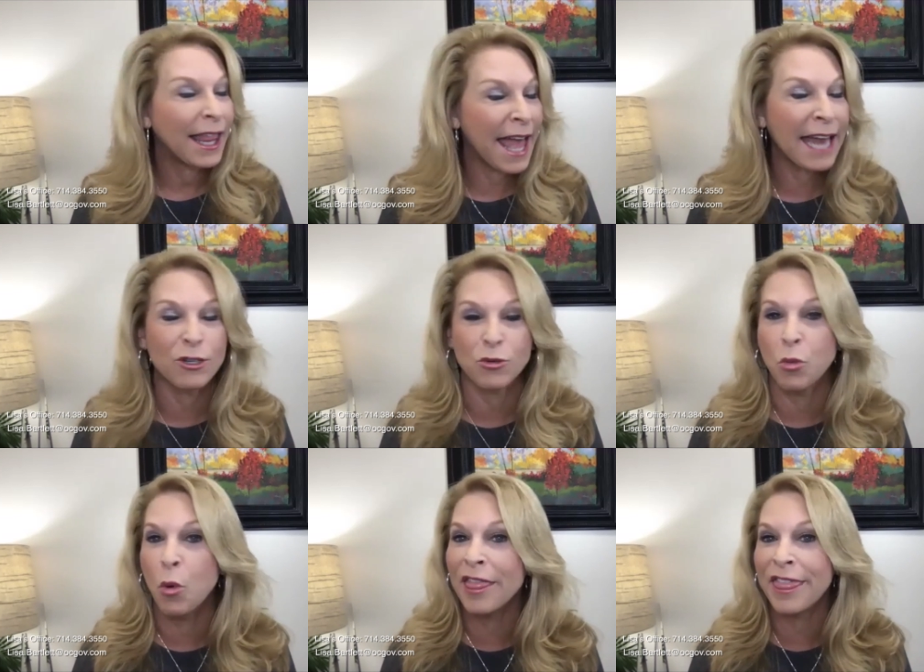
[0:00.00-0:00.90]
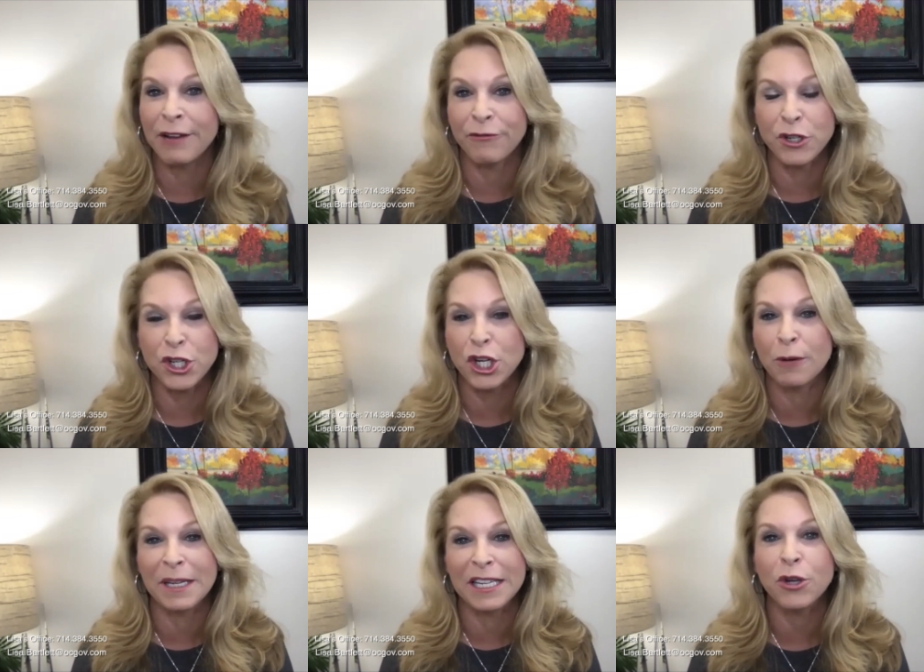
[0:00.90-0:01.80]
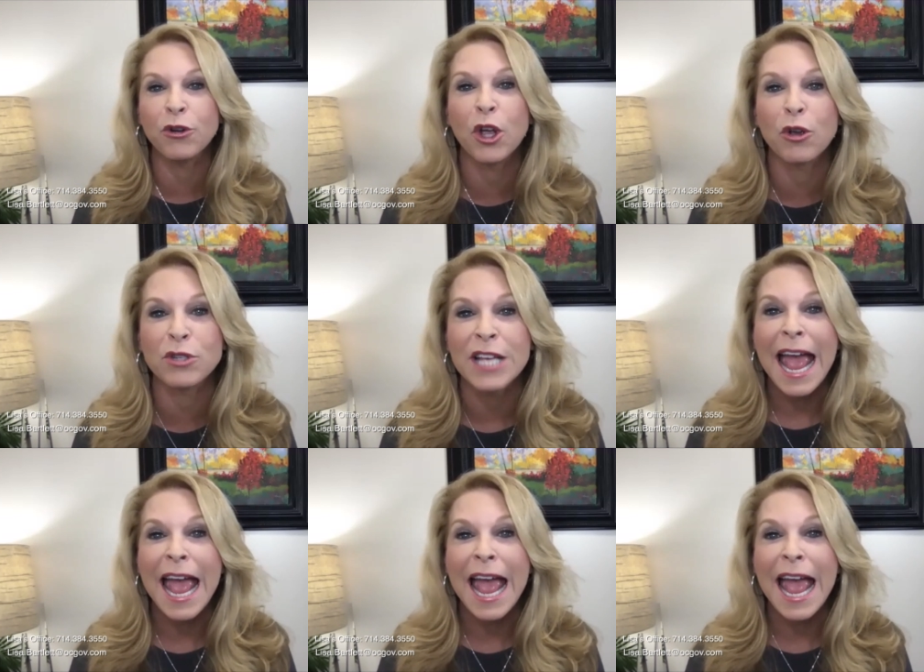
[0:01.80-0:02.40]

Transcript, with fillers: that is one thing for sure, because who knows